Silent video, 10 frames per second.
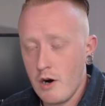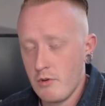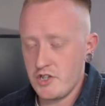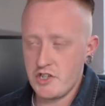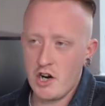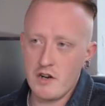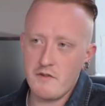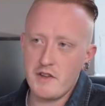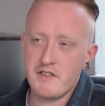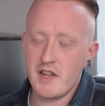which is kind of
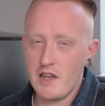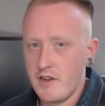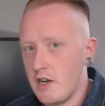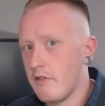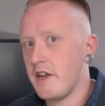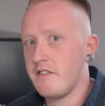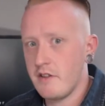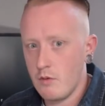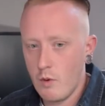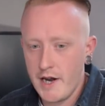its saving grace in
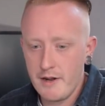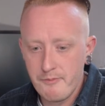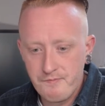a way.